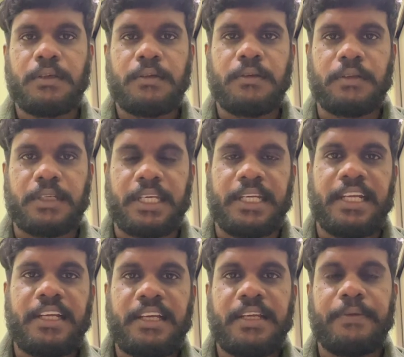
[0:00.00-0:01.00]
Okay,
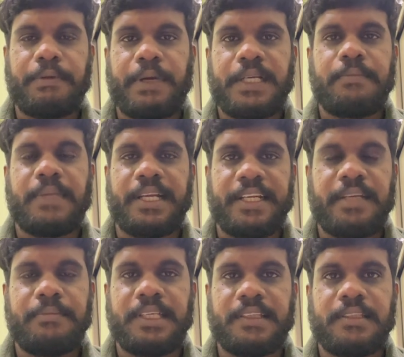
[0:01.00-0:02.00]
hello everyone. My
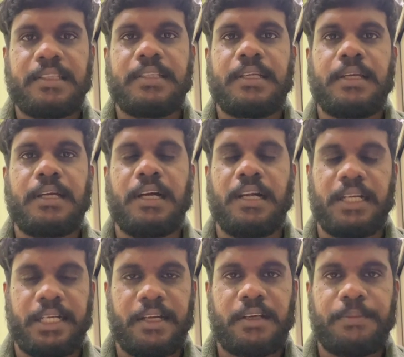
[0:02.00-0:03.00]
name is
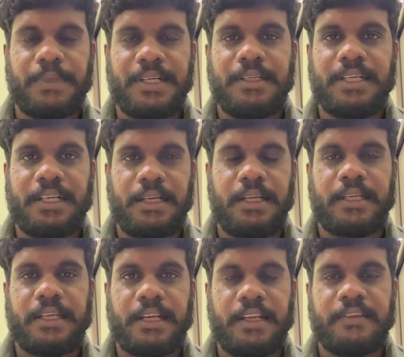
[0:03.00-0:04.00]
Danakumaran
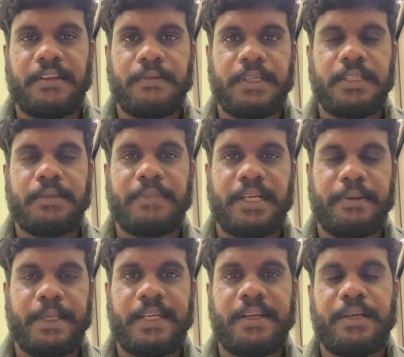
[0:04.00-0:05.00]
Analaki Kalasevan. My
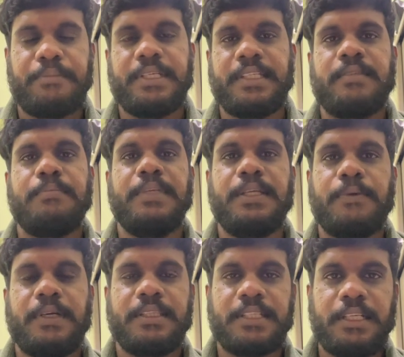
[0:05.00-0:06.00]
entry number is
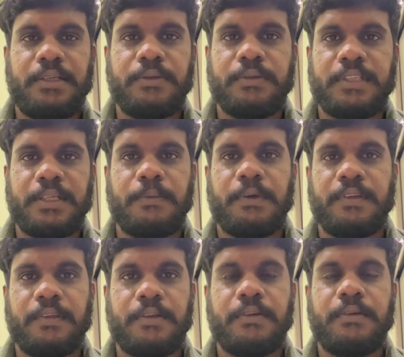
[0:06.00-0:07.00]

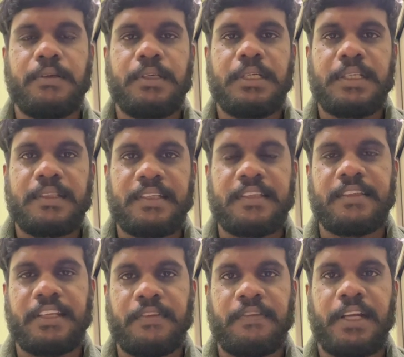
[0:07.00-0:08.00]

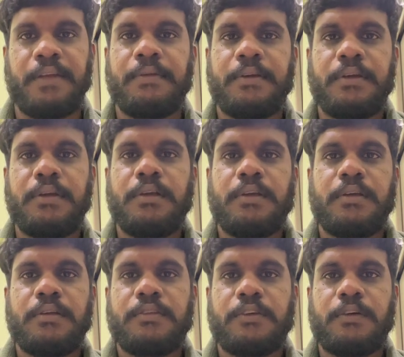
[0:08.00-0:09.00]
B1323100635.
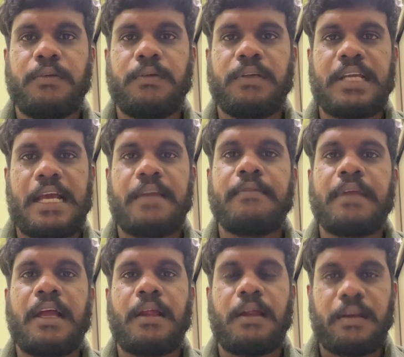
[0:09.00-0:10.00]
So
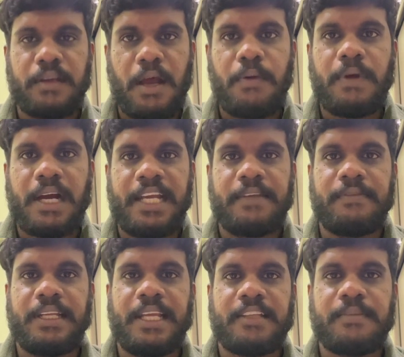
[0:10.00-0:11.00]
now I
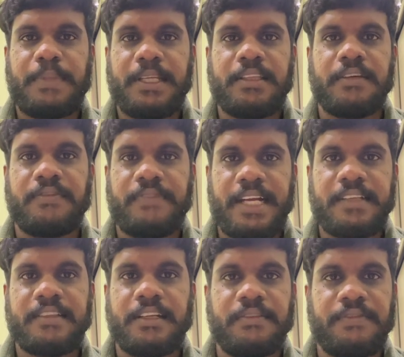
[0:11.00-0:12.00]
will explain the
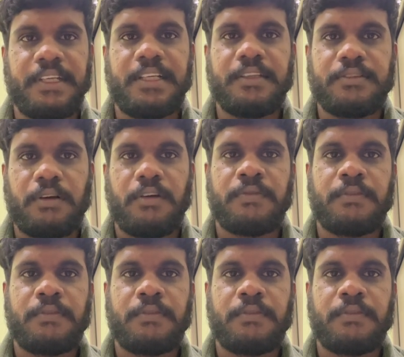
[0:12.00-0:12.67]
facts and figures of